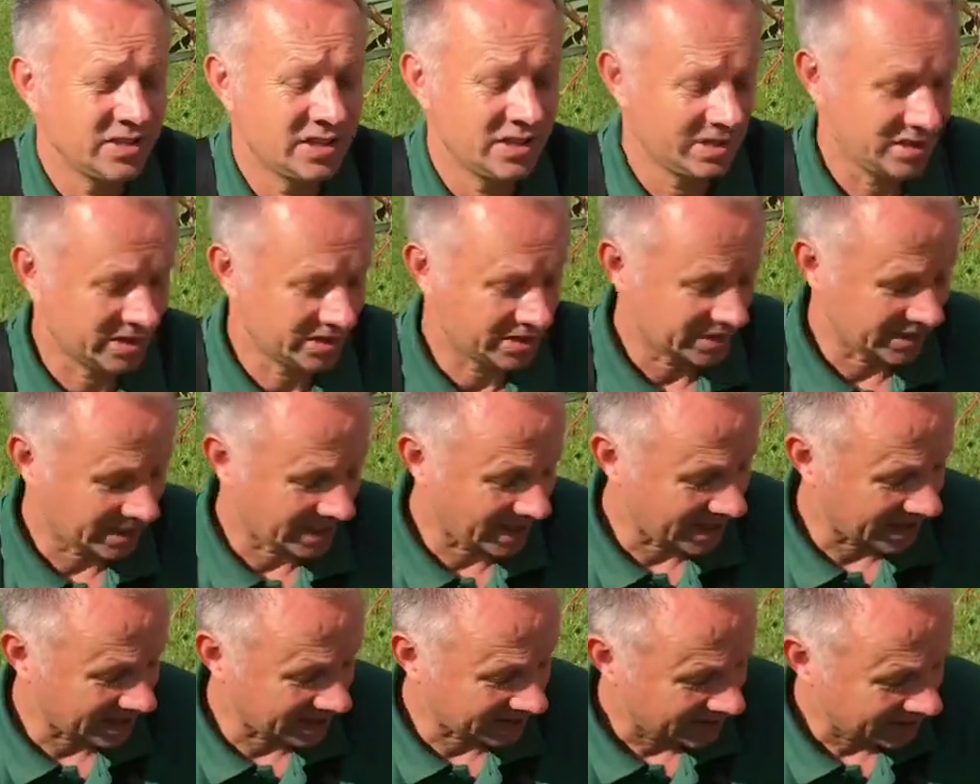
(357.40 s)
does
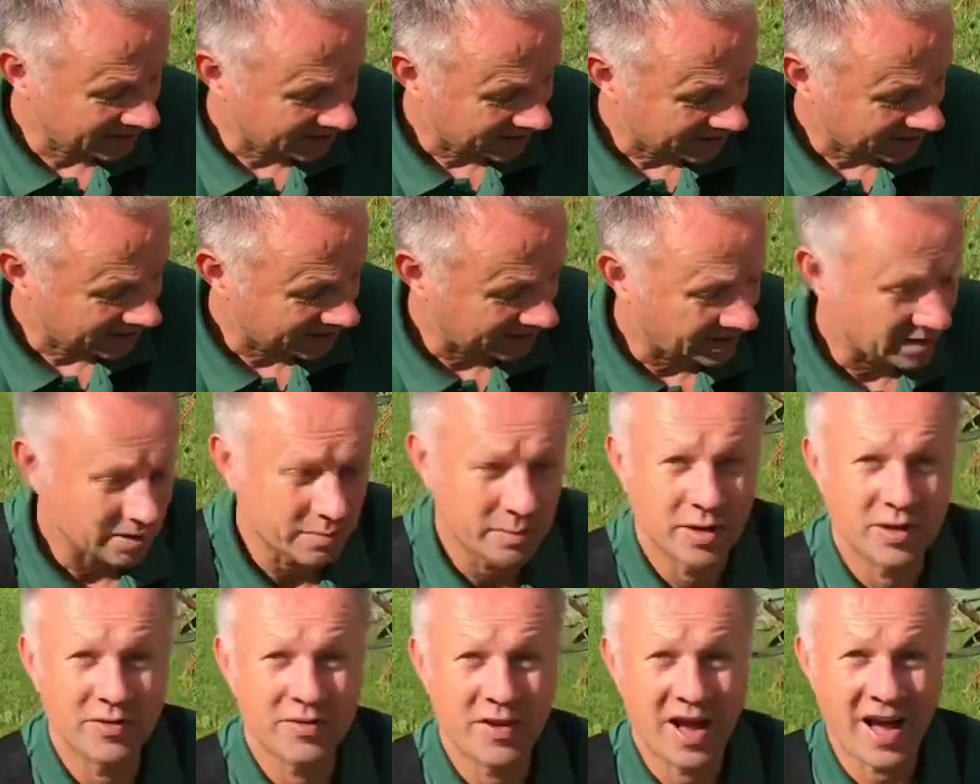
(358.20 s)
get a little bit
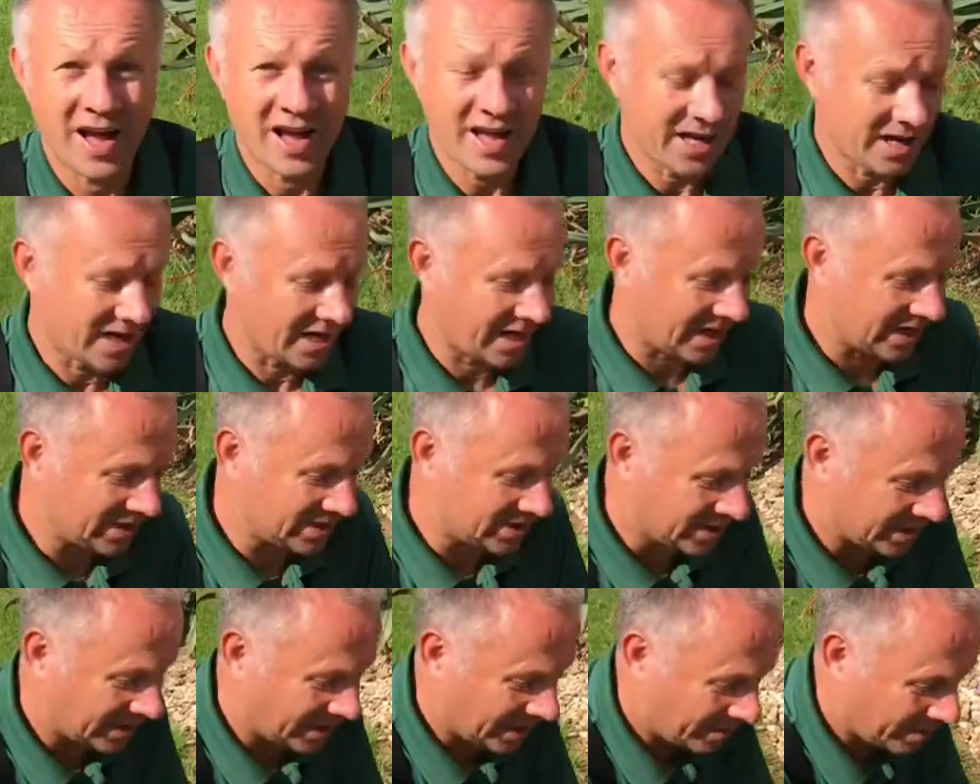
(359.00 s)
of hay
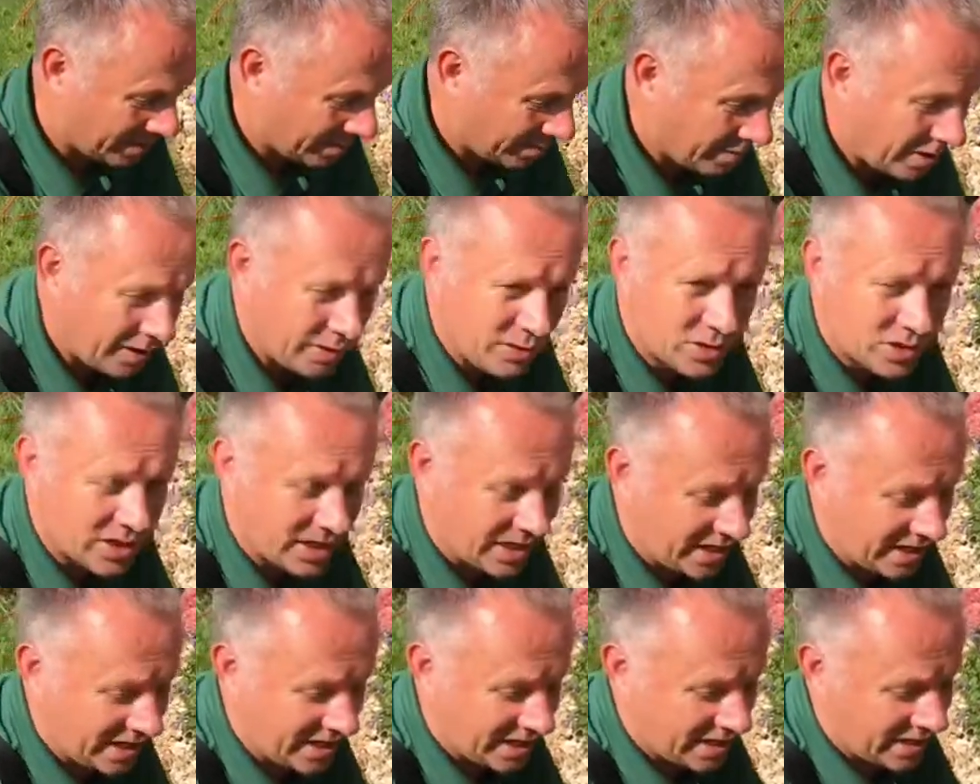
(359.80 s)
occasionally, but
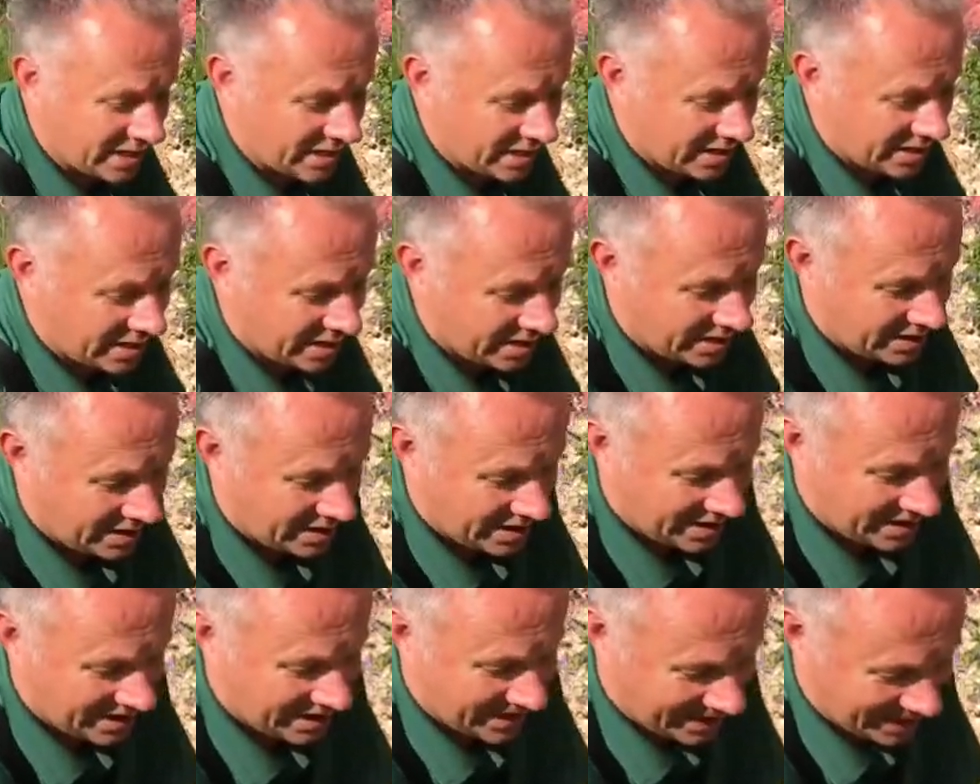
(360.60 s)
mostly
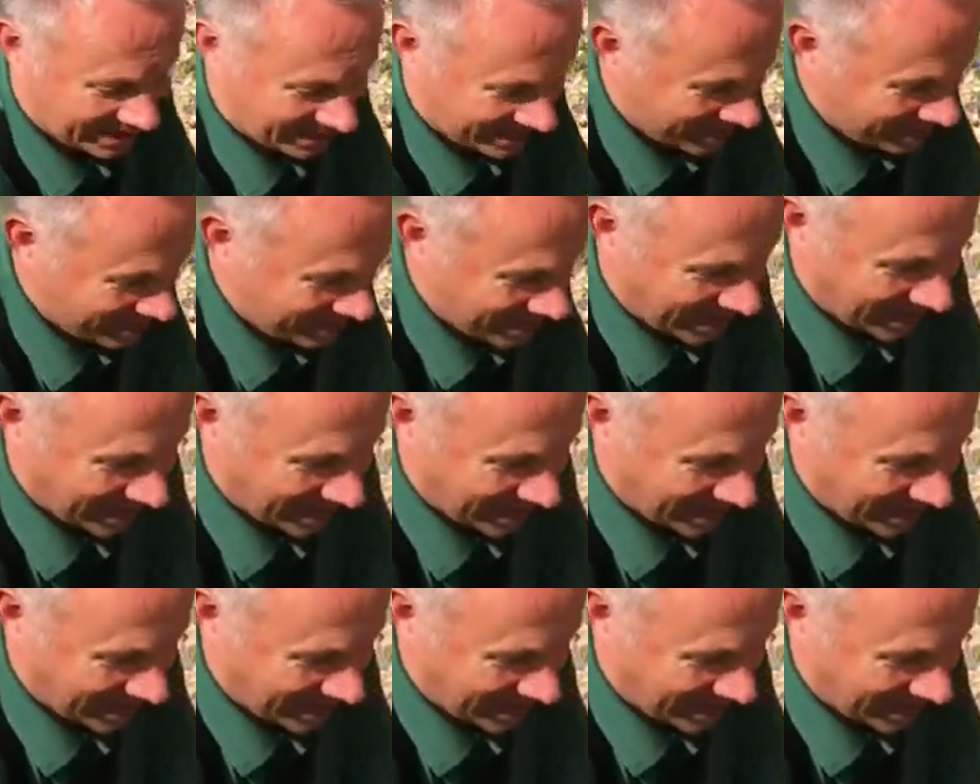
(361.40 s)
come back